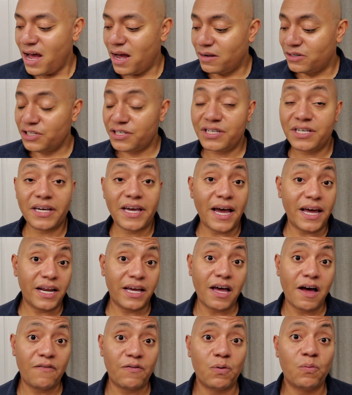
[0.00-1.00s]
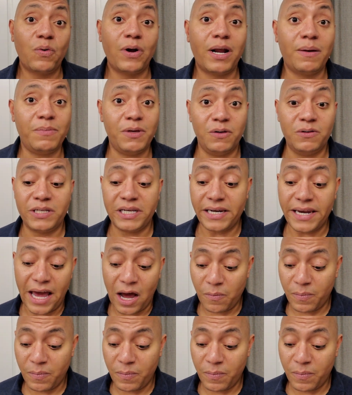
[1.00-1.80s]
just to kind of cover what I'm using now,